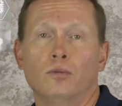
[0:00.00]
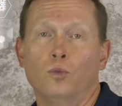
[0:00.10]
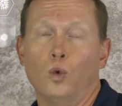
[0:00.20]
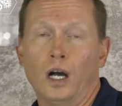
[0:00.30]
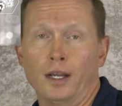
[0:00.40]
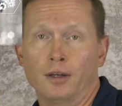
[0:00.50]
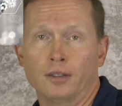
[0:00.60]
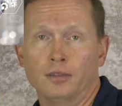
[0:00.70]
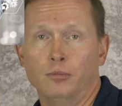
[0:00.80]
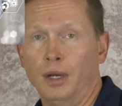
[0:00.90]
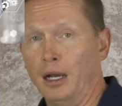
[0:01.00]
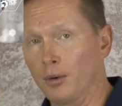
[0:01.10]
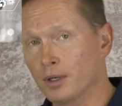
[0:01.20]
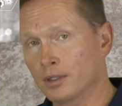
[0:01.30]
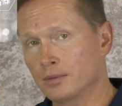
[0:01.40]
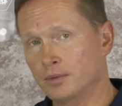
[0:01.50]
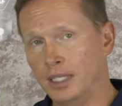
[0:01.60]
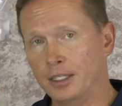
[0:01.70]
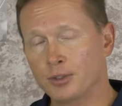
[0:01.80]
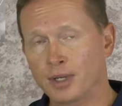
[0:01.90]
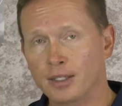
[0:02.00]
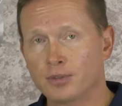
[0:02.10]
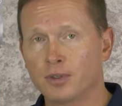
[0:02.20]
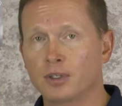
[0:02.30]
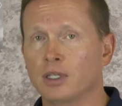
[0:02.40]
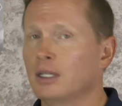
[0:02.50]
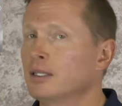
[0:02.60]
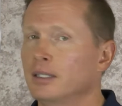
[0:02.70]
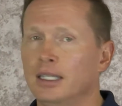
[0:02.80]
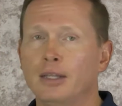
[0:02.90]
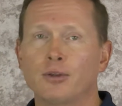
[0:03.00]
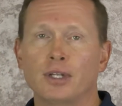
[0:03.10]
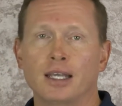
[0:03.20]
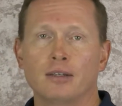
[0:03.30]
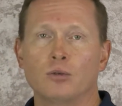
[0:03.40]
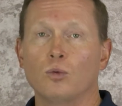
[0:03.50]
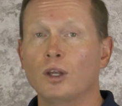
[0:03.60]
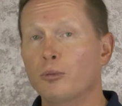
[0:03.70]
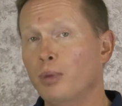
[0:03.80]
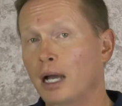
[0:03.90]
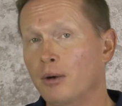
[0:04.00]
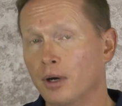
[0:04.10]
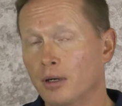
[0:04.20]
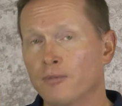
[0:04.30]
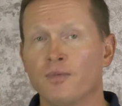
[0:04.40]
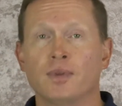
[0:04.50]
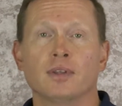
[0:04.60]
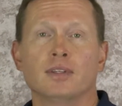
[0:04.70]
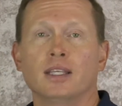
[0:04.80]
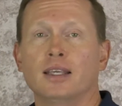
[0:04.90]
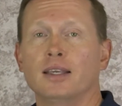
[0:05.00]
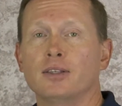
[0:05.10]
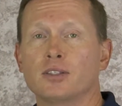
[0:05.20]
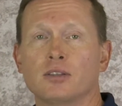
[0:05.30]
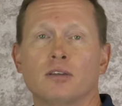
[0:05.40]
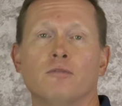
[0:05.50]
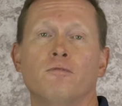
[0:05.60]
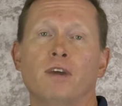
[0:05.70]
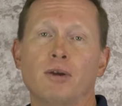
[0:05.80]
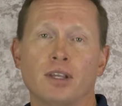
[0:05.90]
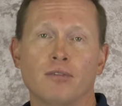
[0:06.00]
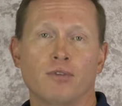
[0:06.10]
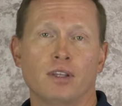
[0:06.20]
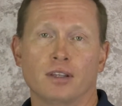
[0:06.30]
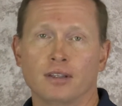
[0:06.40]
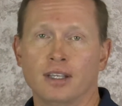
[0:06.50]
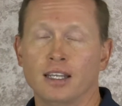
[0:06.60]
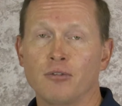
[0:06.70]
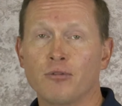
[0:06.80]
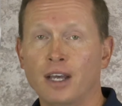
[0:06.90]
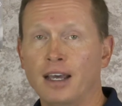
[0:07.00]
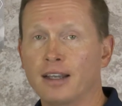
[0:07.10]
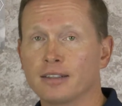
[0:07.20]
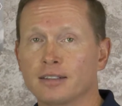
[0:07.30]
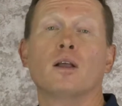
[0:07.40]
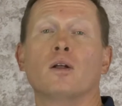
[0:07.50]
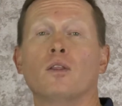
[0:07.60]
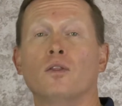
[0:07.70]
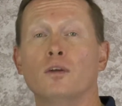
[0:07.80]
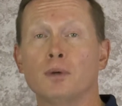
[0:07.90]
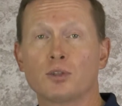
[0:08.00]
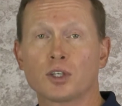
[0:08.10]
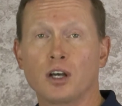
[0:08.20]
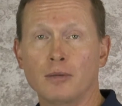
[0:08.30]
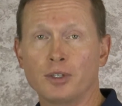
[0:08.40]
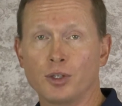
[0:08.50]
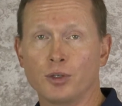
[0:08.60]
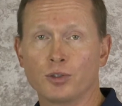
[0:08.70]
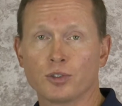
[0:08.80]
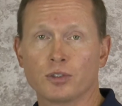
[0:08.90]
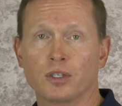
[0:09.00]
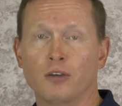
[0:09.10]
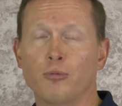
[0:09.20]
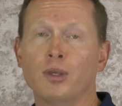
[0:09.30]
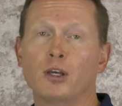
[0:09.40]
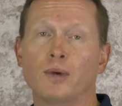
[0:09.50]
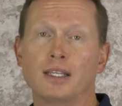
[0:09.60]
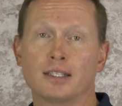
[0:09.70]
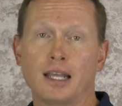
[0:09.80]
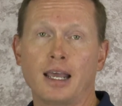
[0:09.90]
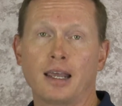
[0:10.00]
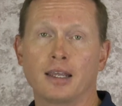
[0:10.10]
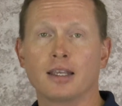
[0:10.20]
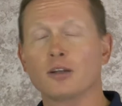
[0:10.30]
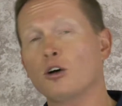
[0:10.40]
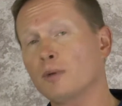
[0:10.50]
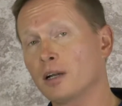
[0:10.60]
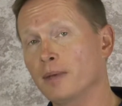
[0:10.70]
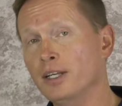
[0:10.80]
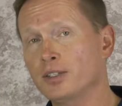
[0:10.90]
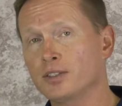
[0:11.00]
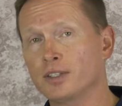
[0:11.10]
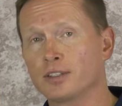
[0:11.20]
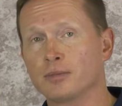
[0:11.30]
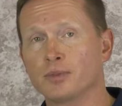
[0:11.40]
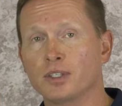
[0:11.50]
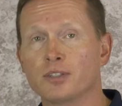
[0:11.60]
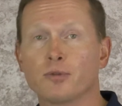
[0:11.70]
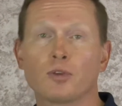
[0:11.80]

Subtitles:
wired, powered, data transfer. Ethernet with power is very convenient, and in fact, the most common use of PoE today in home automation systems is for